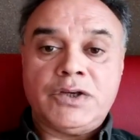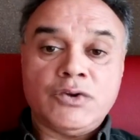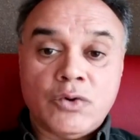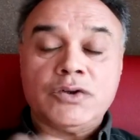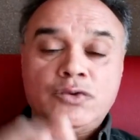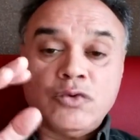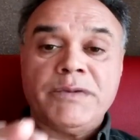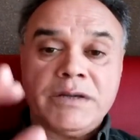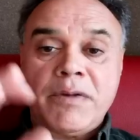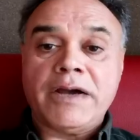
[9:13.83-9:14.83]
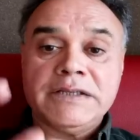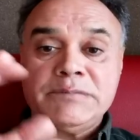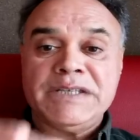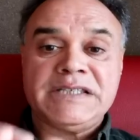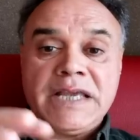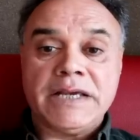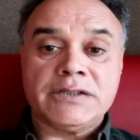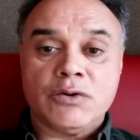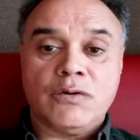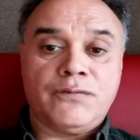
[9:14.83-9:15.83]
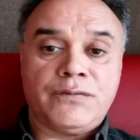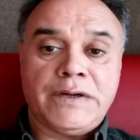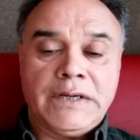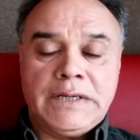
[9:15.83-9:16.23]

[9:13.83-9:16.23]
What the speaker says: In order to minimize mistakes of